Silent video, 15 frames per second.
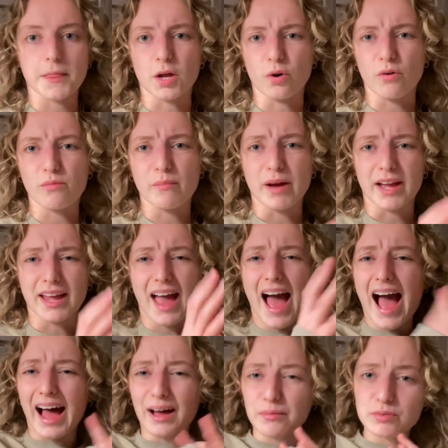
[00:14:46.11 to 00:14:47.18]
A lot of my
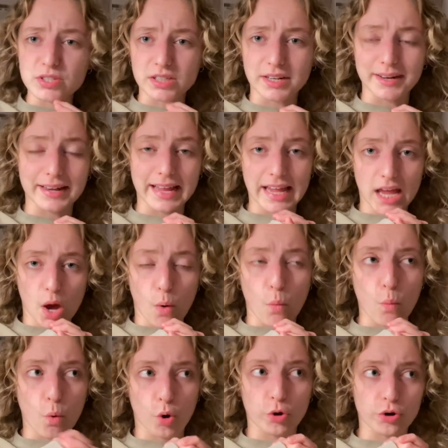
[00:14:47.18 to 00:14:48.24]
absolutely
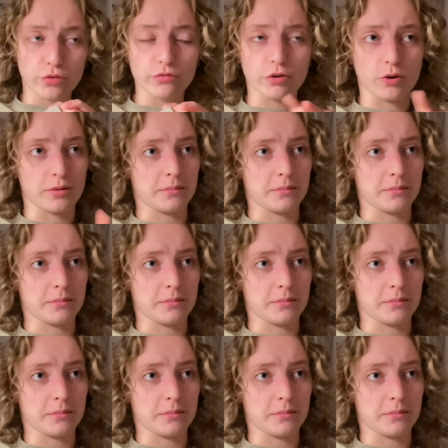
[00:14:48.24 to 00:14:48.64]
wonderful,